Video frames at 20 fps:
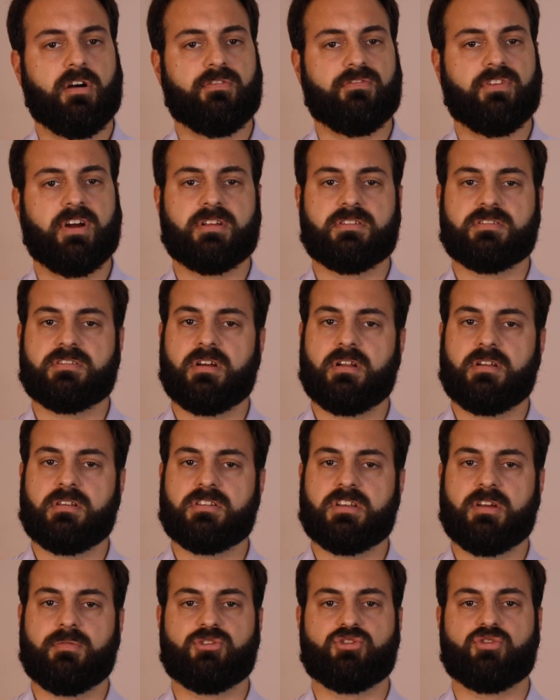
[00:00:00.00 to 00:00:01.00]
Financial
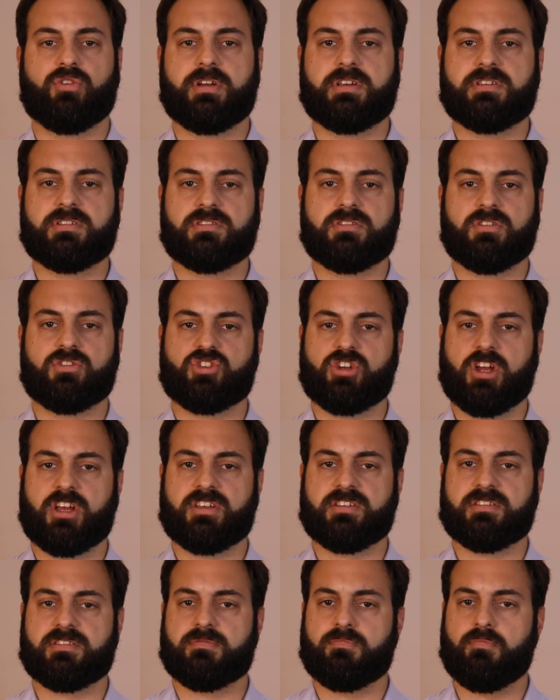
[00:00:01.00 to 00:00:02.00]
intermediaries such
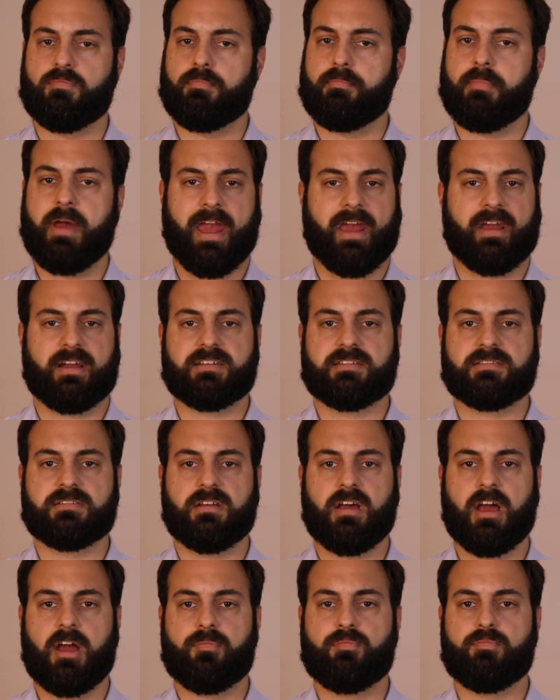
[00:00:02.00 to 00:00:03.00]
as banks
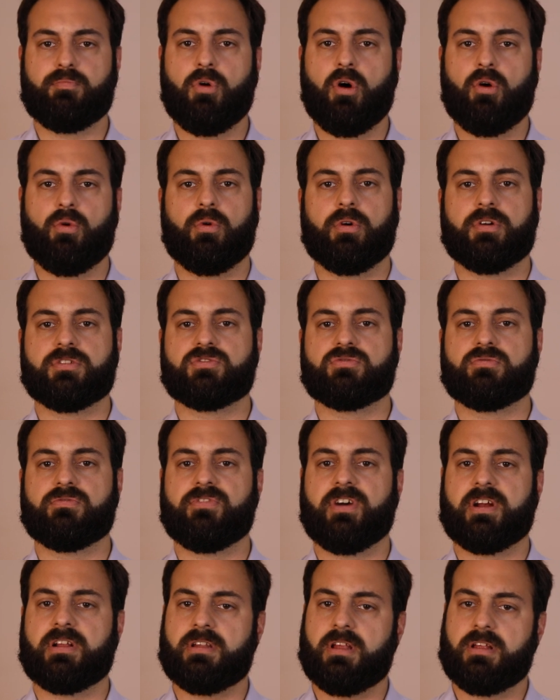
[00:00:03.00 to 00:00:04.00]
help borrowers to
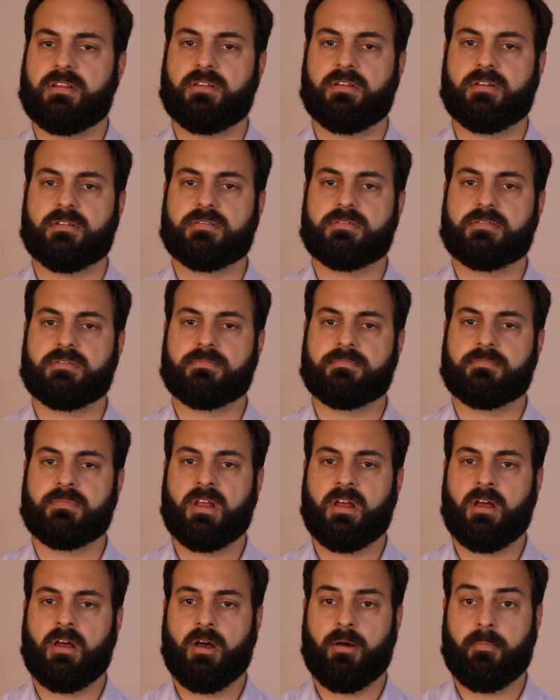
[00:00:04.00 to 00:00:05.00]
find lenders.
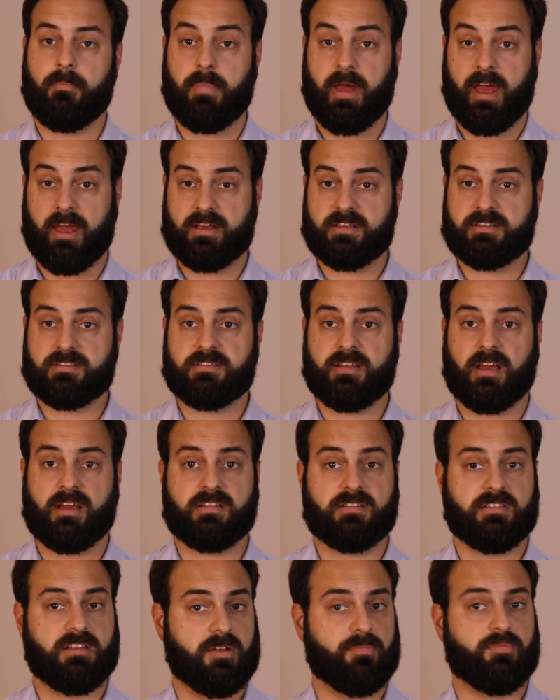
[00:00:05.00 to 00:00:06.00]
Banks
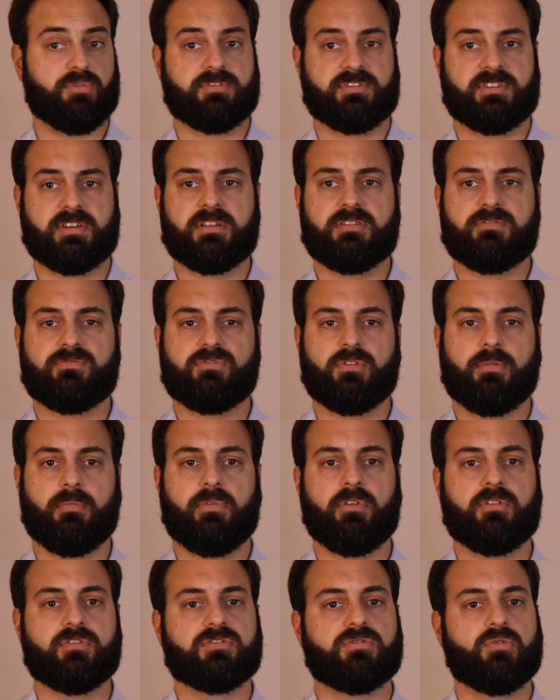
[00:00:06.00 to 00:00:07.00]
take deposit from
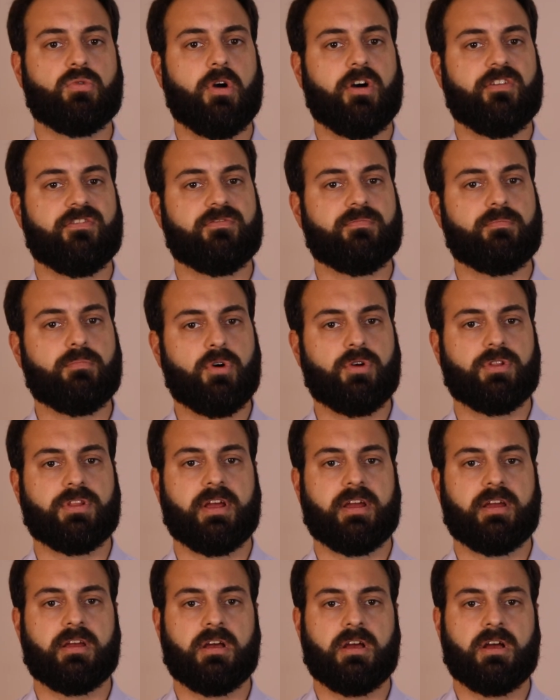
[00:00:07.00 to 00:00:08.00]
those who have
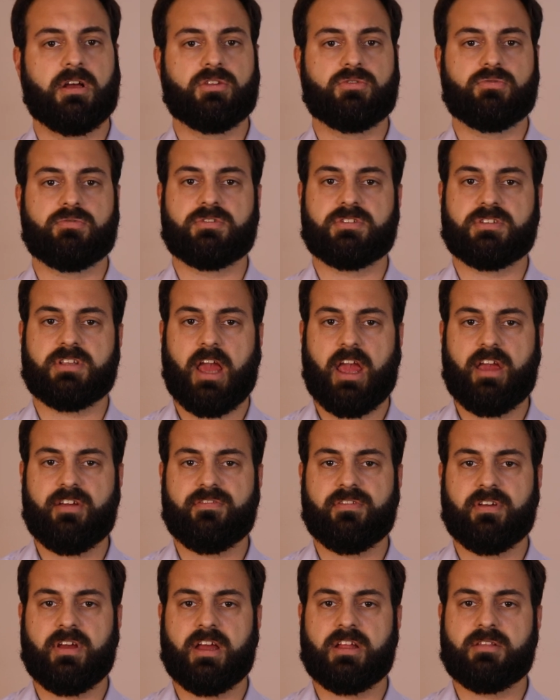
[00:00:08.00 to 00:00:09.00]
money to
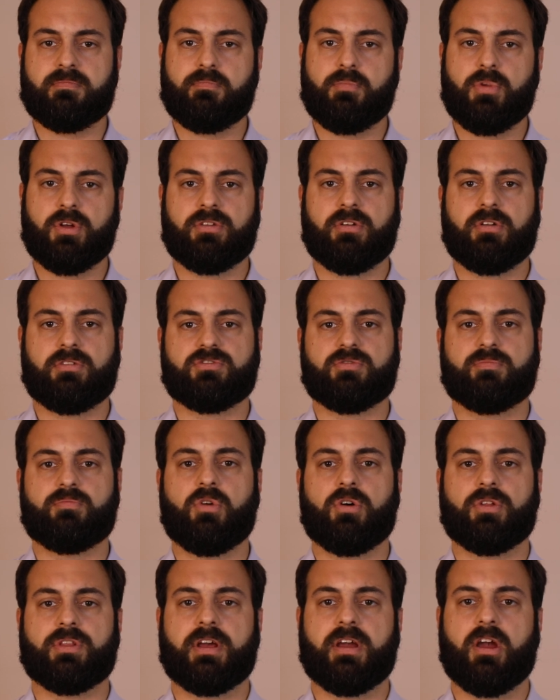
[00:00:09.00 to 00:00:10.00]
save and bundle the
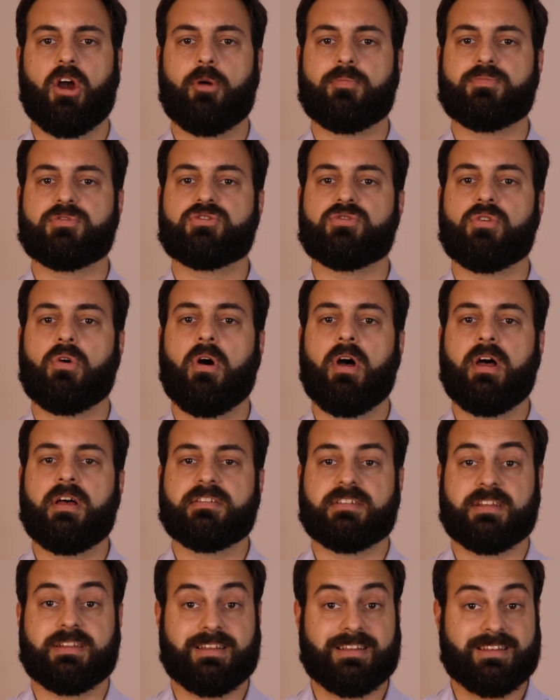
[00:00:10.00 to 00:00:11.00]
money up so
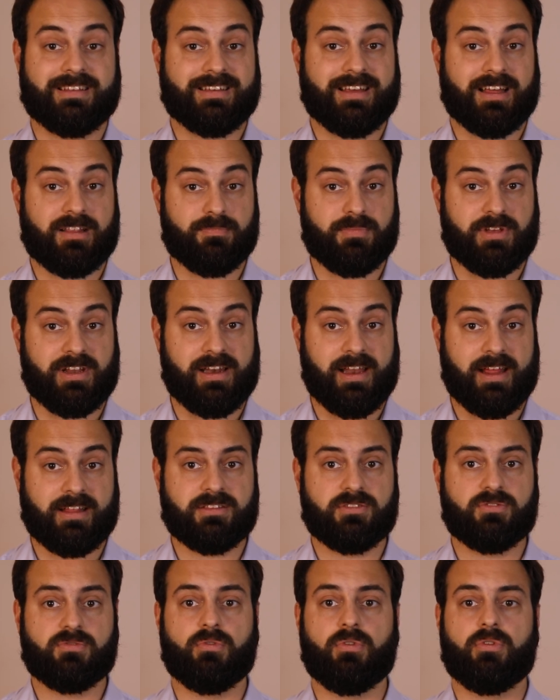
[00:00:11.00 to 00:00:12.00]
that it can be
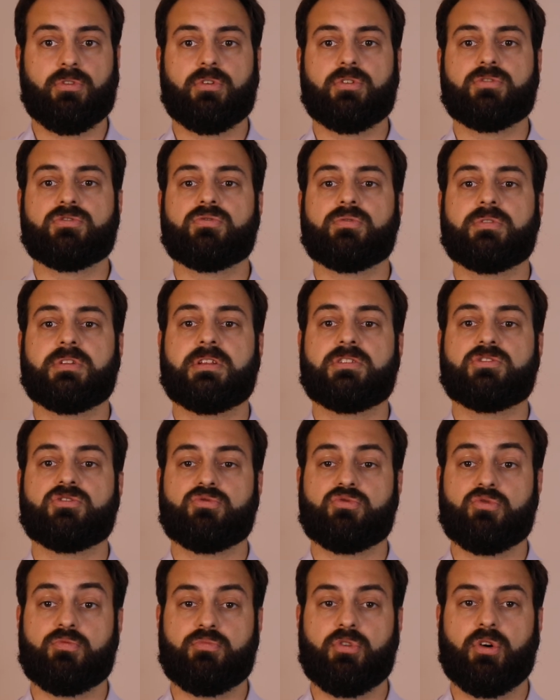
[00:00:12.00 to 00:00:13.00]
lent to those who need it
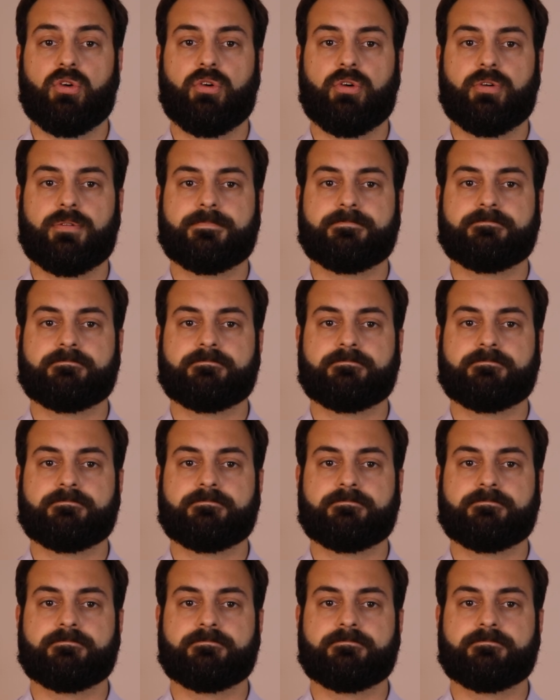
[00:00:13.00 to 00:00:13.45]
to borrow.